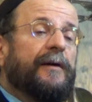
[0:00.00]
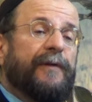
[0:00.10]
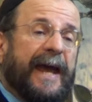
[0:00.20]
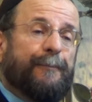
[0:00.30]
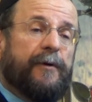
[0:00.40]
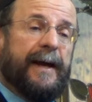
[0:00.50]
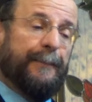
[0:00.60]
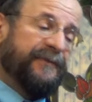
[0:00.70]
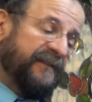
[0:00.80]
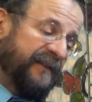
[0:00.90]
of
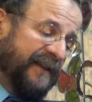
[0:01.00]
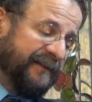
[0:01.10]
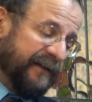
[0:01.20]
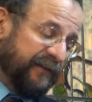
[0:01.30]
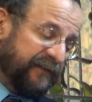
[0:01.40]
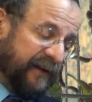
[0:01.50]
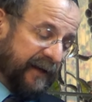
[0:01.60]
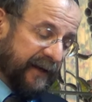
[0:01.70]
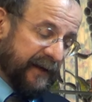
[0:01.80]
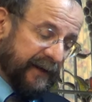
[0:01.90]
Abraham's descendants,
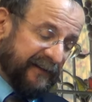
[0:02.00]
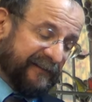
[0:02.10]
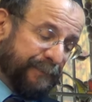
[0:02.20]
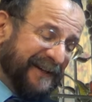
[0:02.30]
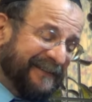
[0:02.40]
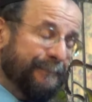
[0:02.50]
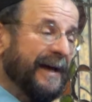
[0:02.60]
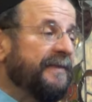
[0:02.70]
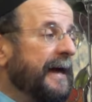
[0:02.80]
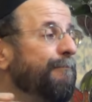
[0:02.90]
it speaks
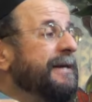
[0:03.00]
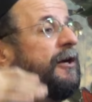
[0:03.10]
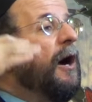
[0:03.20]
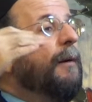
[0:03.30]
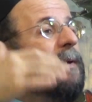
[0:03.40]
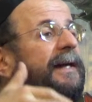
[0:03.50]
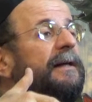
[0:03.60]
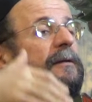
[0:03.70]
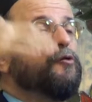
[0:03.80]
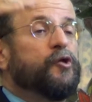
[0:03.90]
about them
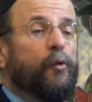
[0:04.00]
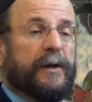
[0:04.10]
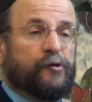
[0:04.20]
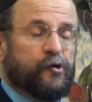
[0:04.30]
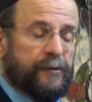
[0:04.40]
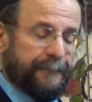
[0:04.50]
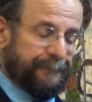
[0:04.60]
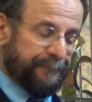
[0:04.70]
becoming Jewish.